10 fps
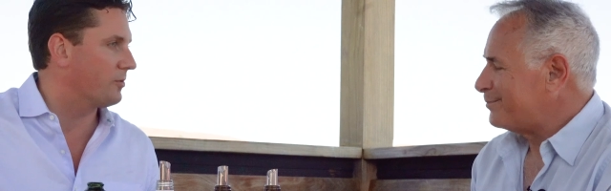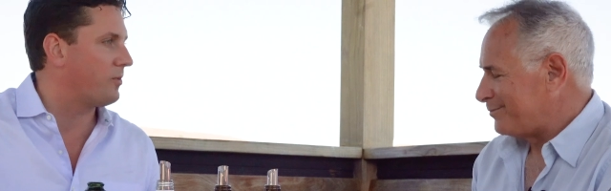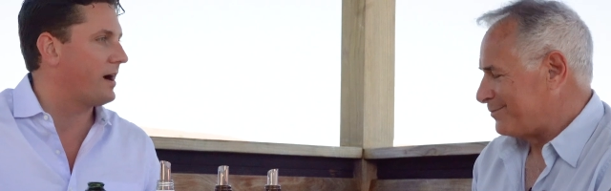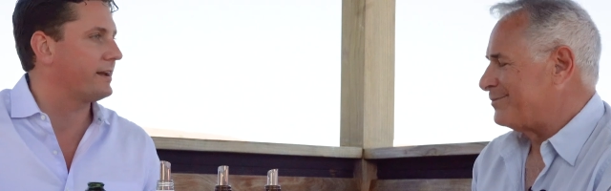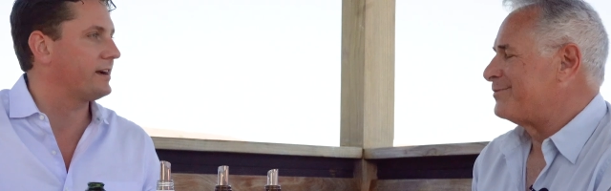Speaker 1: the
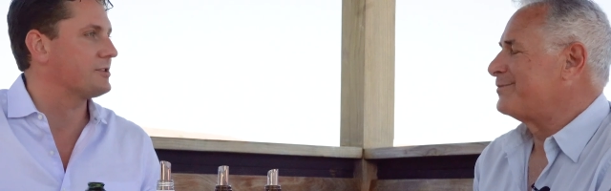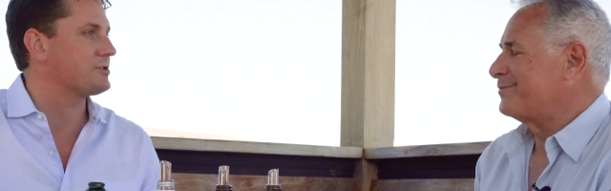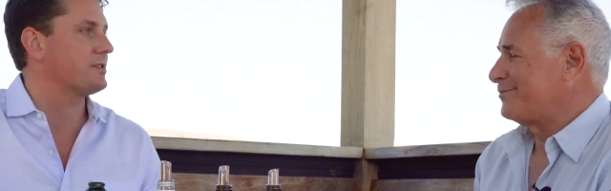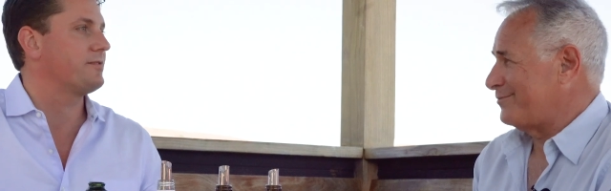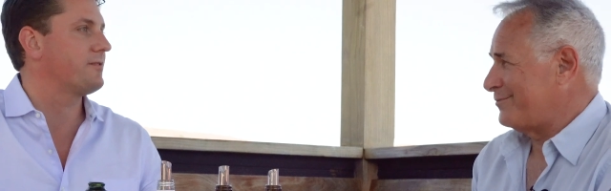wine
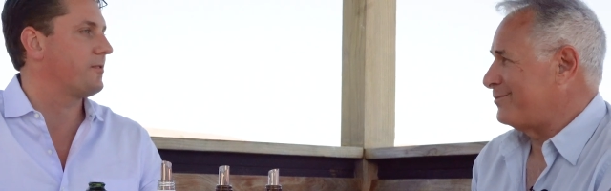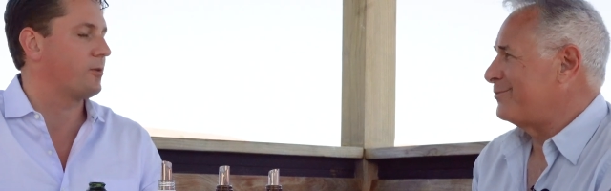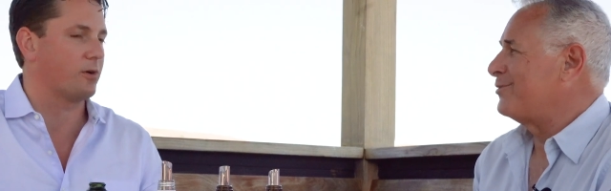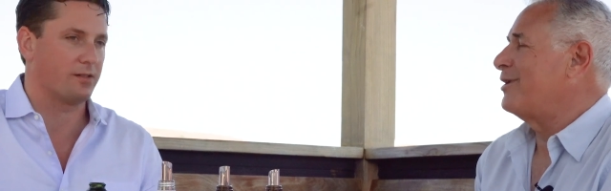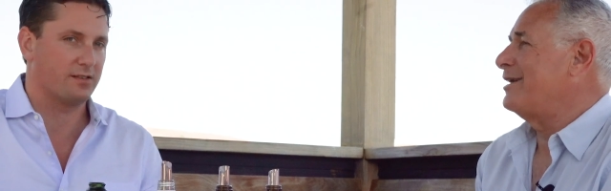country
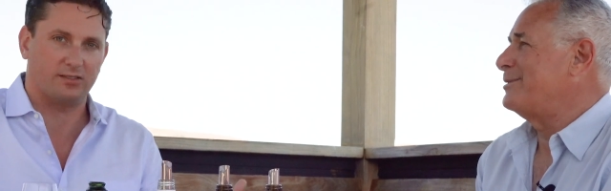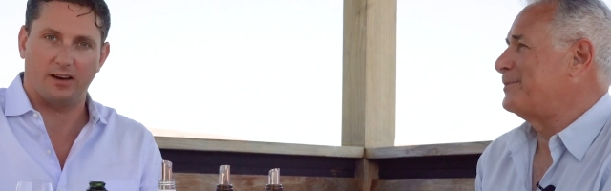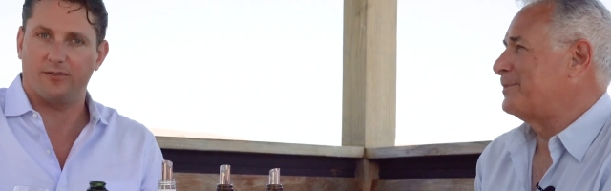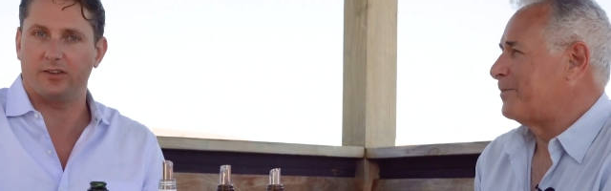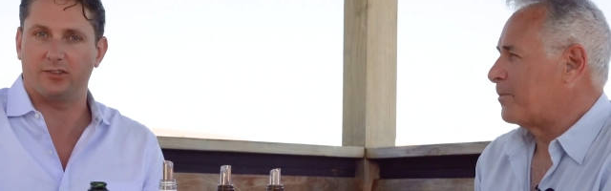for right. the
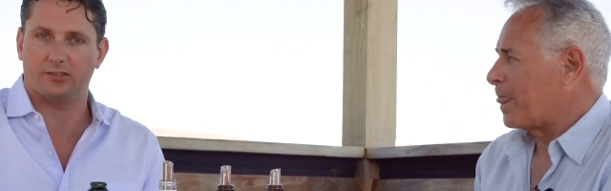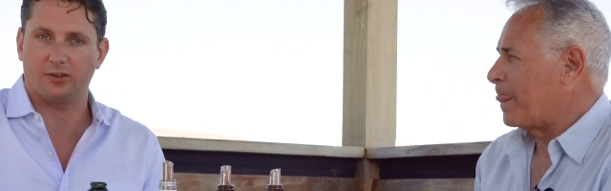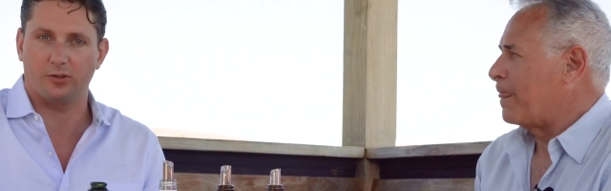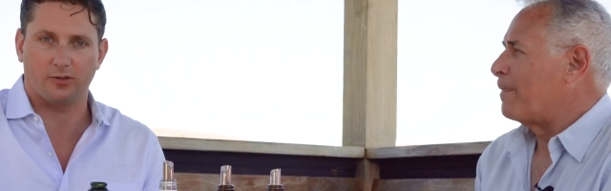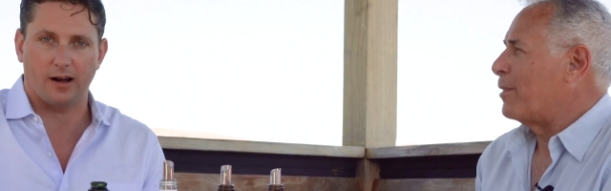San
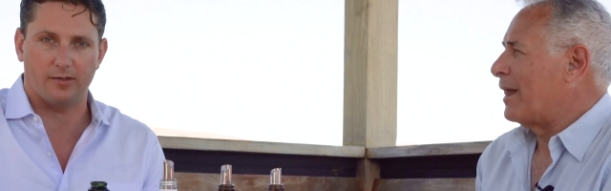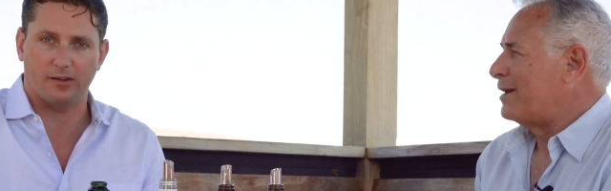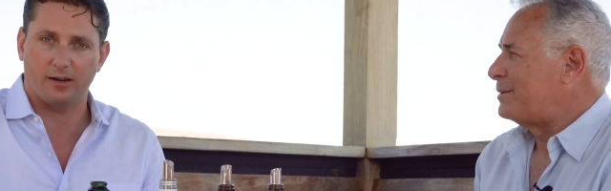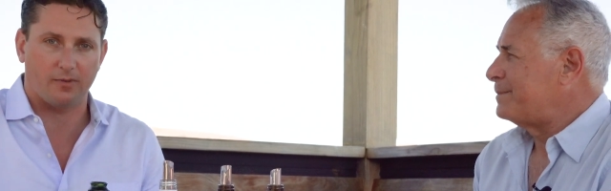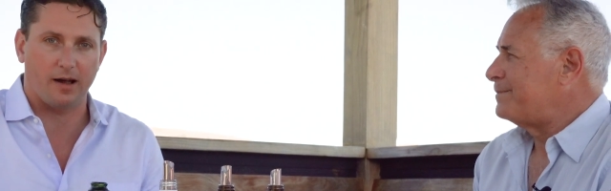Francisco crowd.
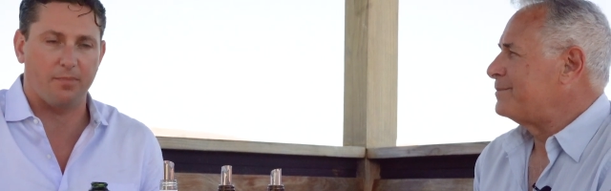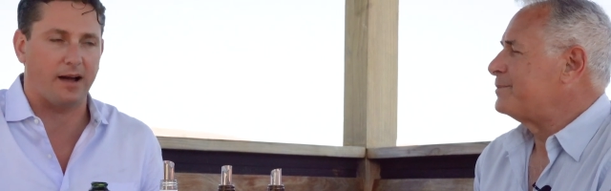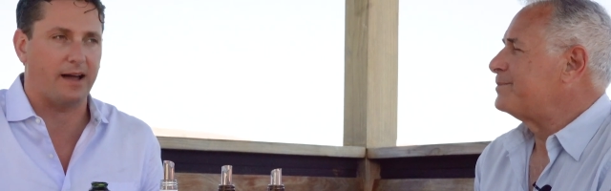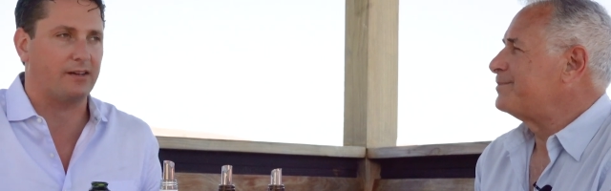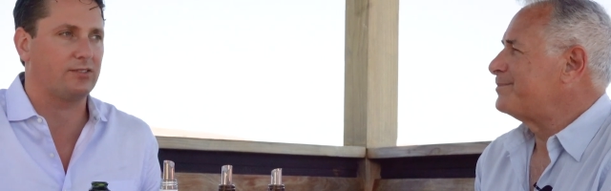You come right
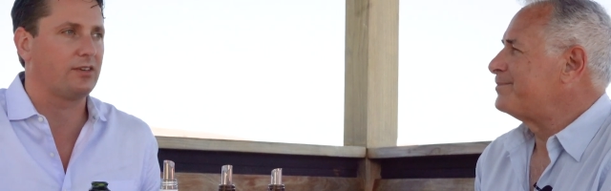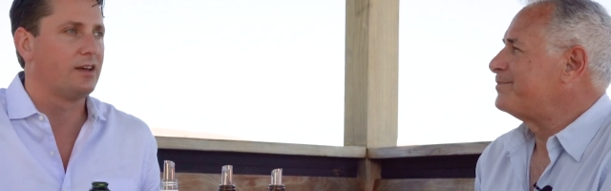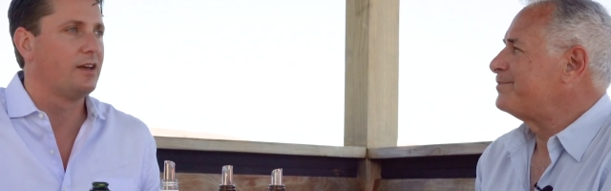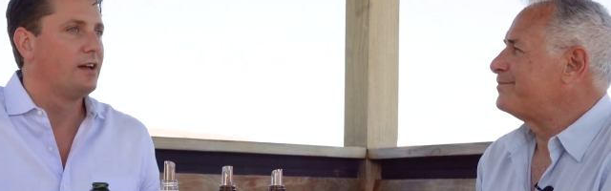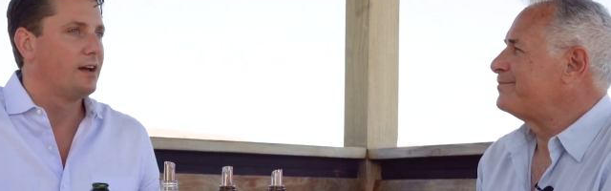by us.
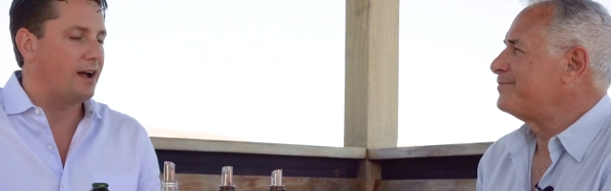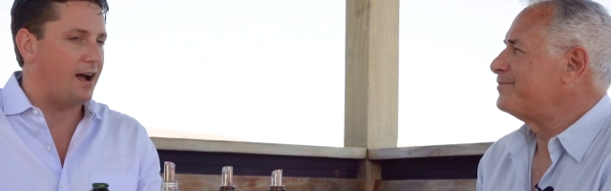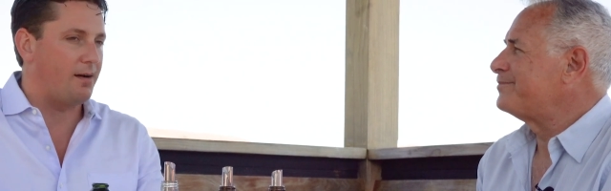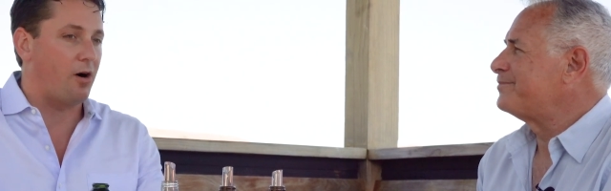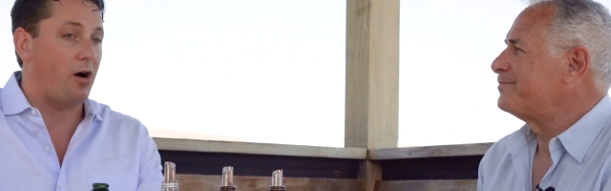Um,